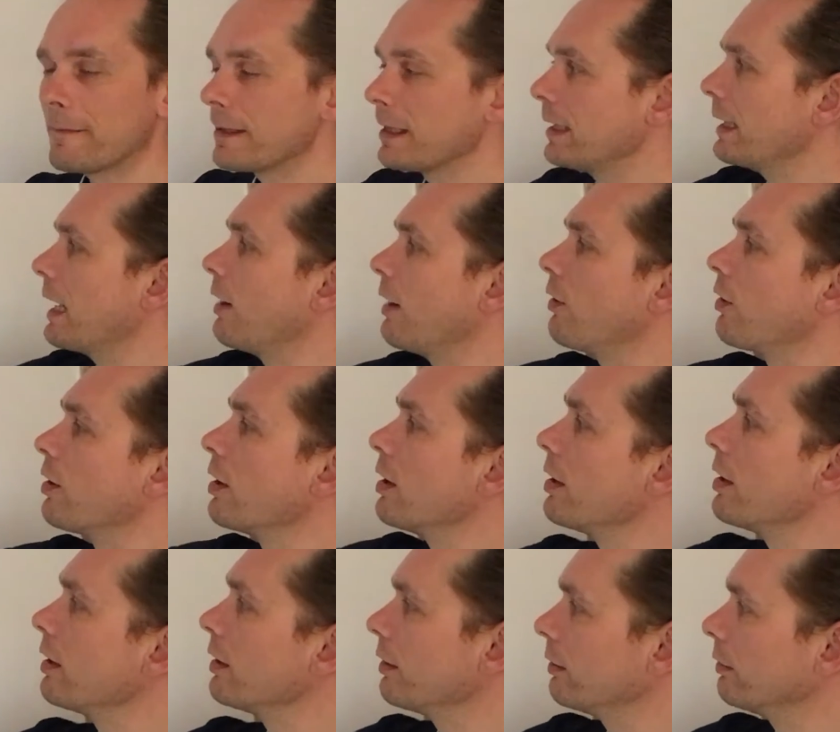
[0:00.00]
Now,
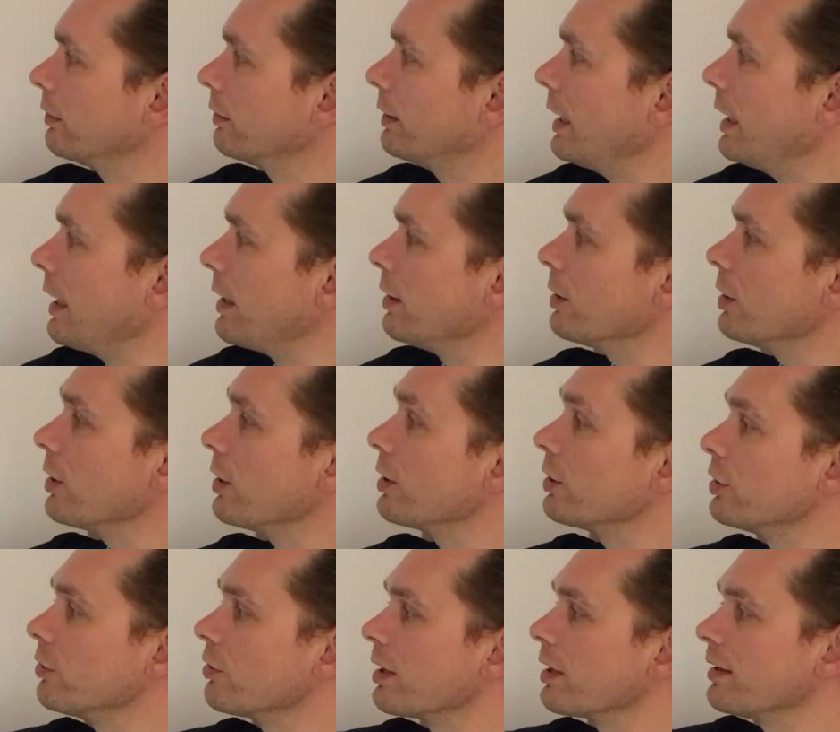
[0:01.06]
then
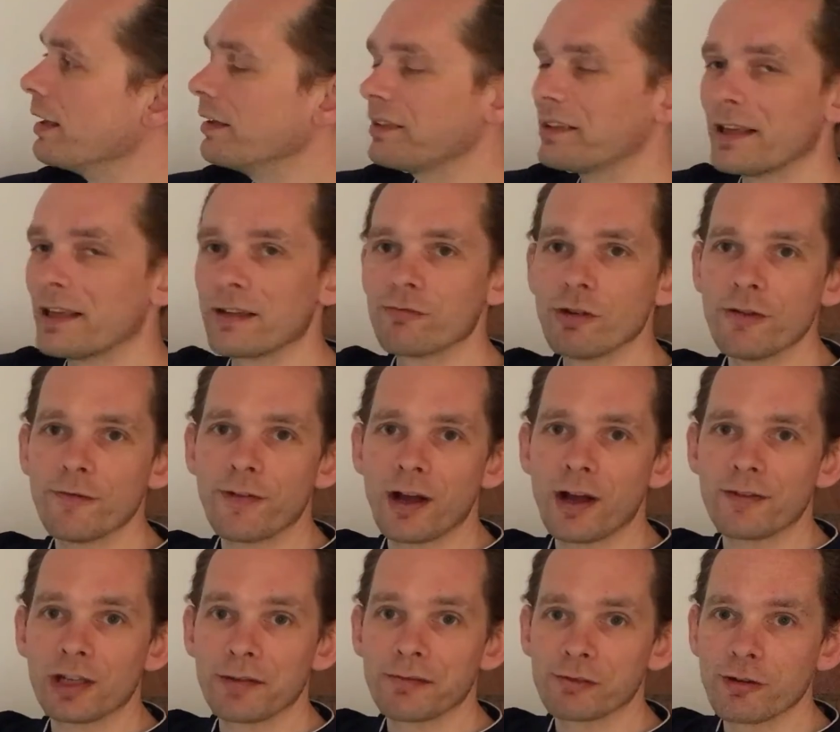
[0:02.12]
you can then say root 5
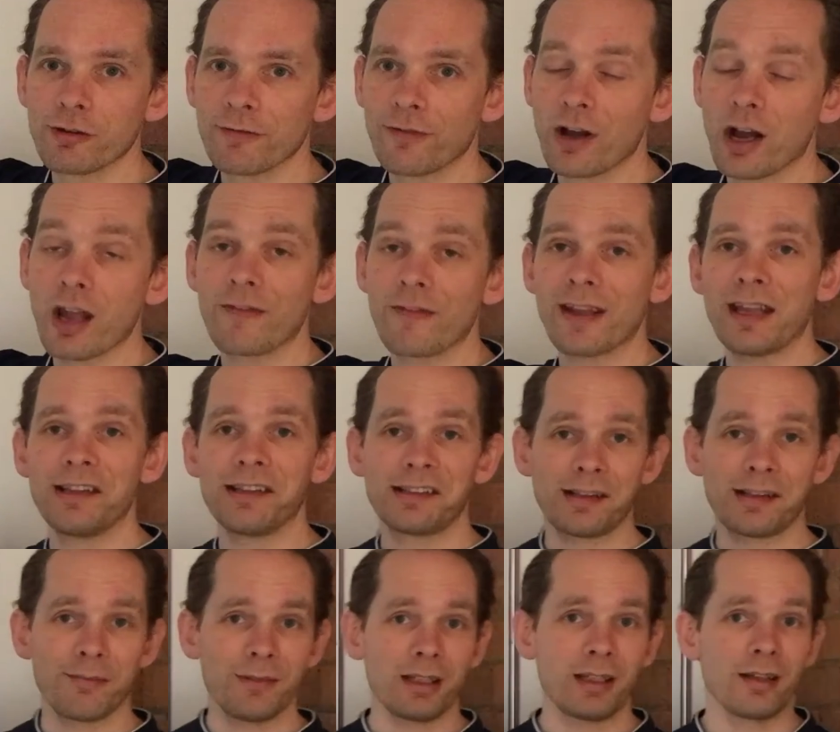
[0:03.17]
times root 5 is
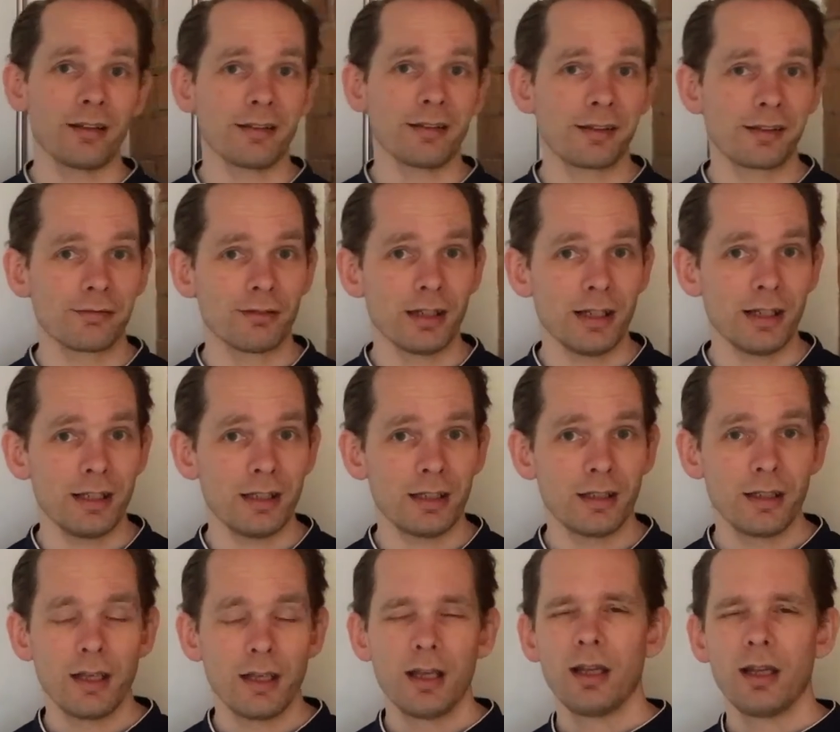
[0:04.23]
something else, right?
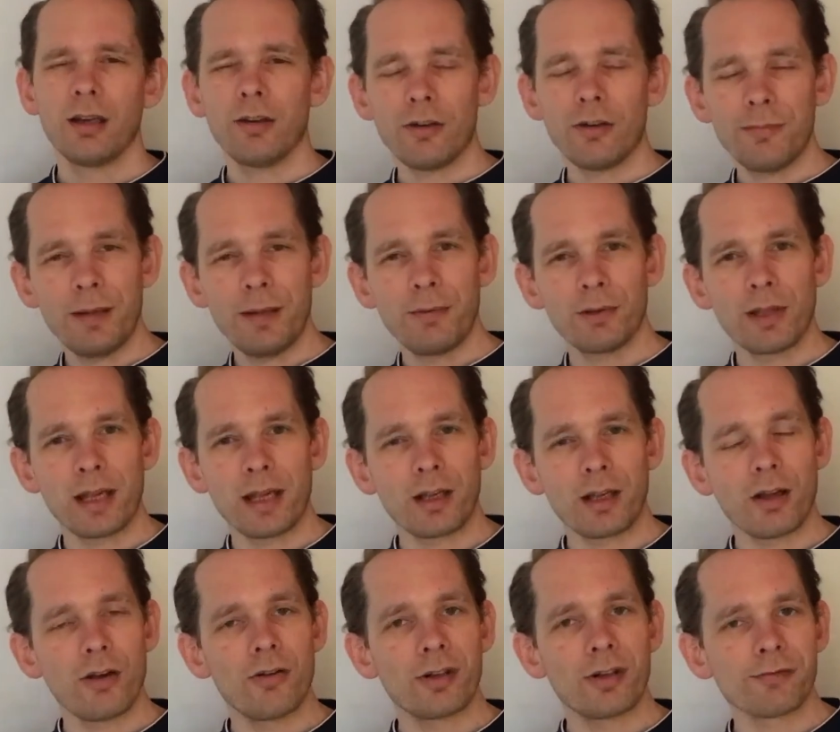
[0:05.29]
A lot of people then
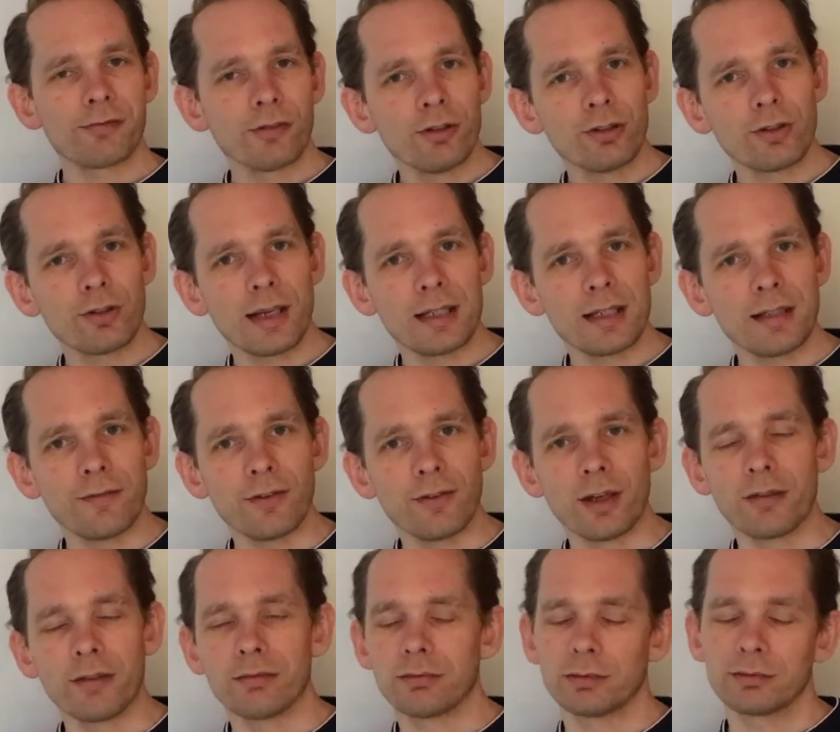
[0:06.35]
go, it's root
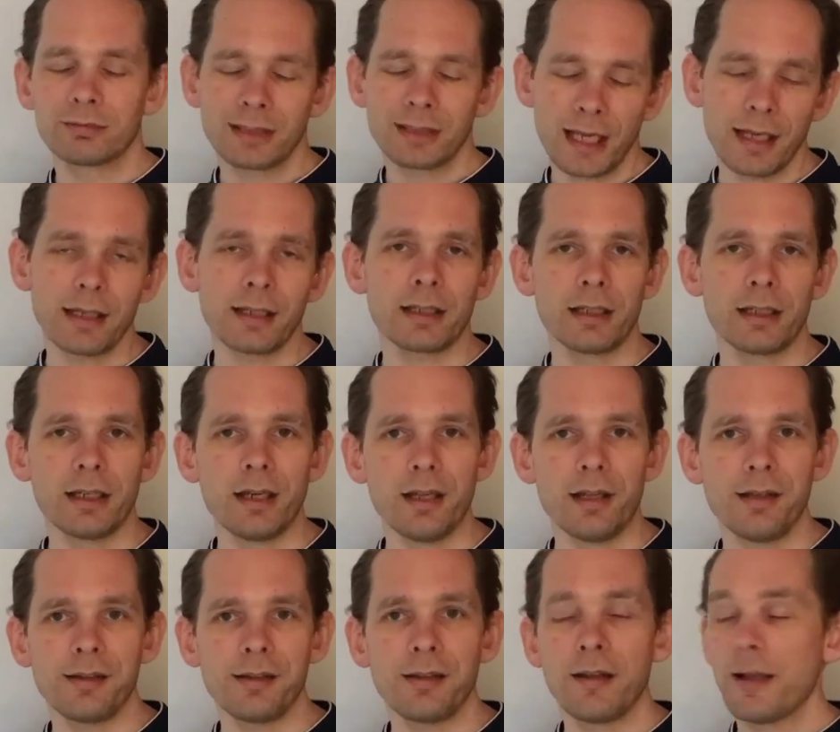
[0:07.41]
25. Well, technically it
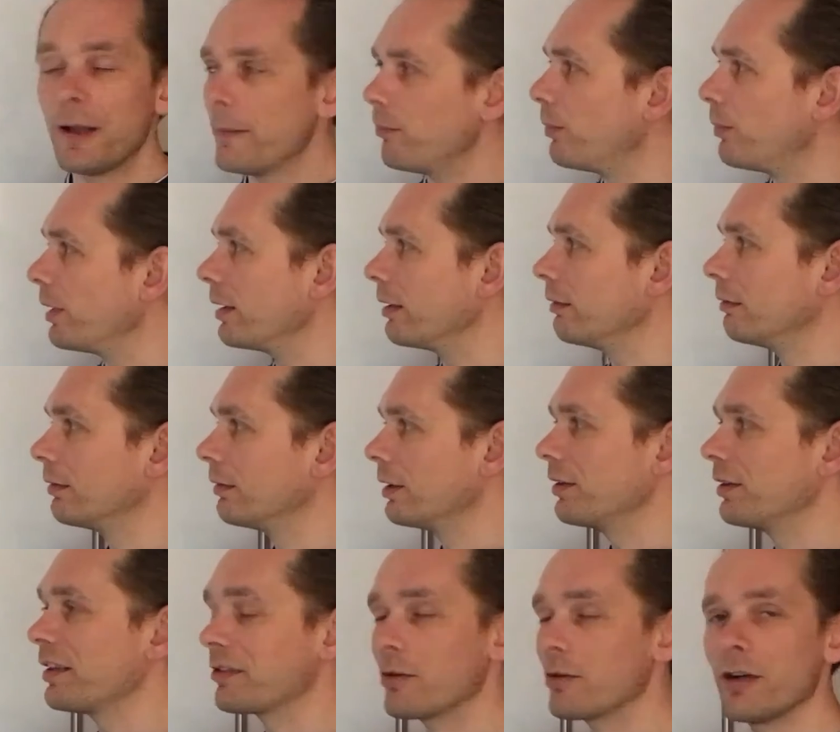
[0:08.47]
is, but
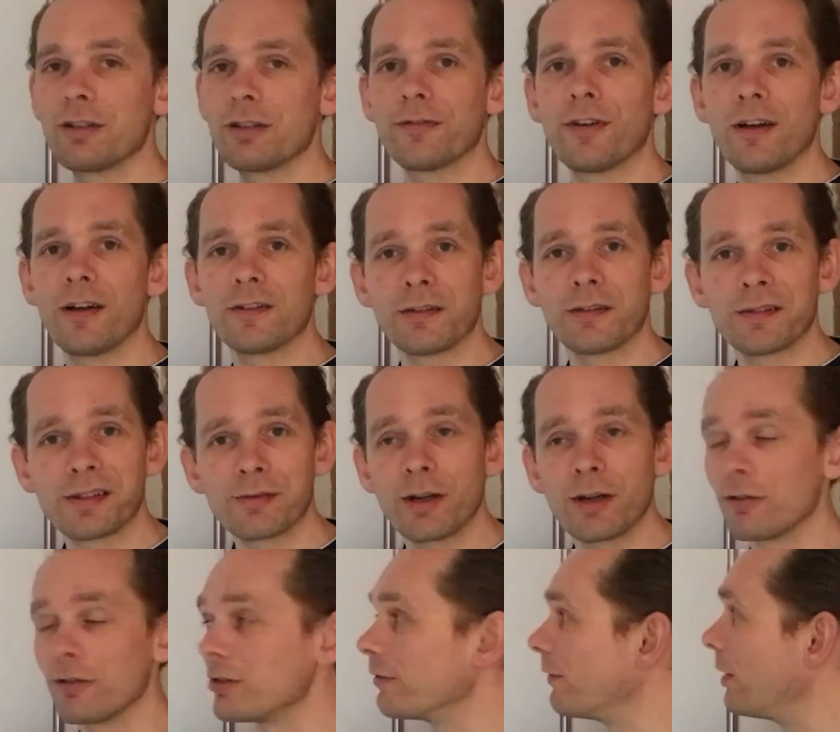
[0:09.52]
the square root of 5 times the square
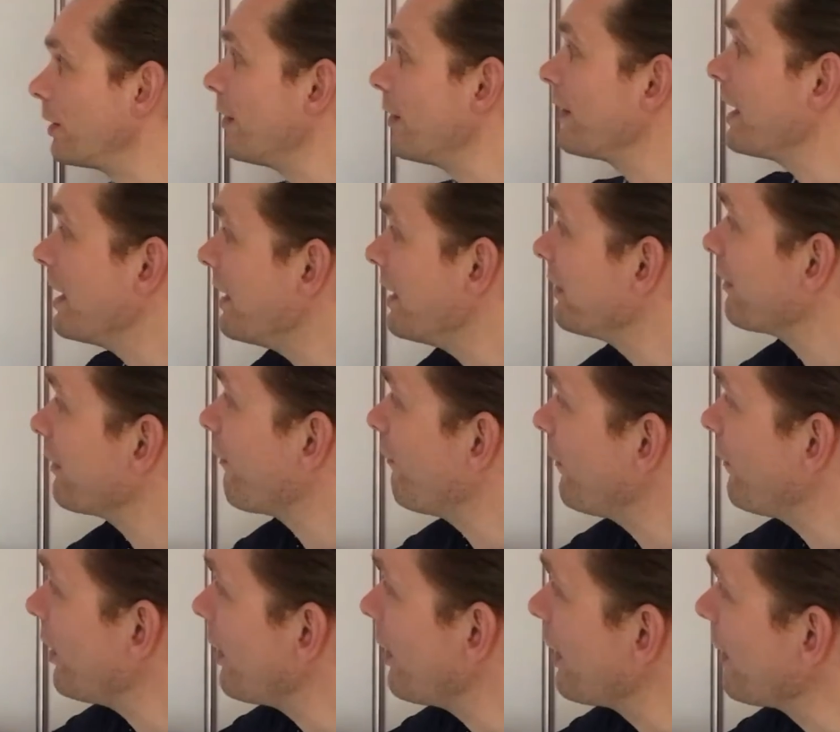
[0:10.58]
root of 5 is
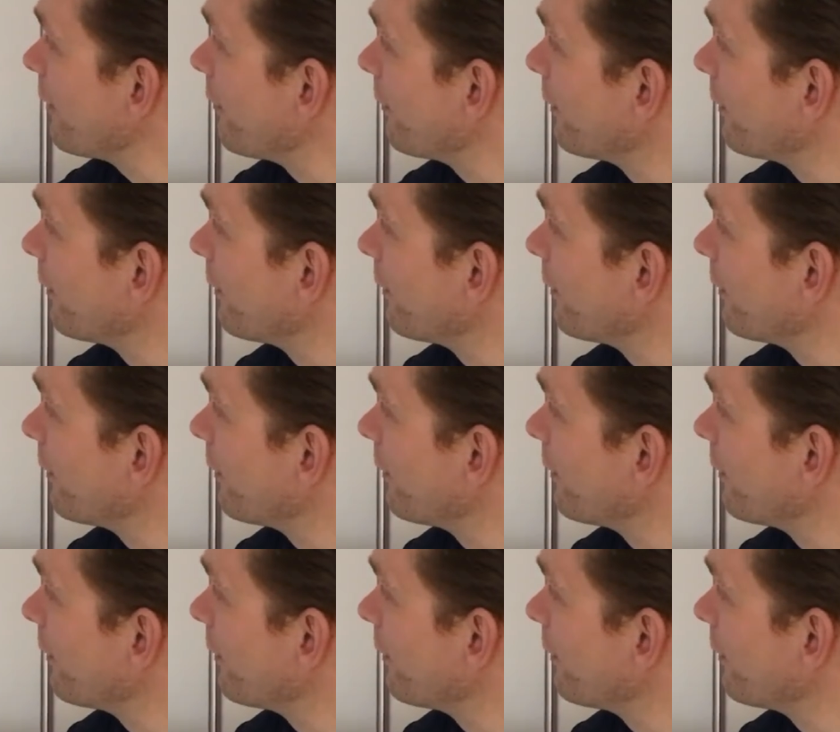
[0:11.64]
5.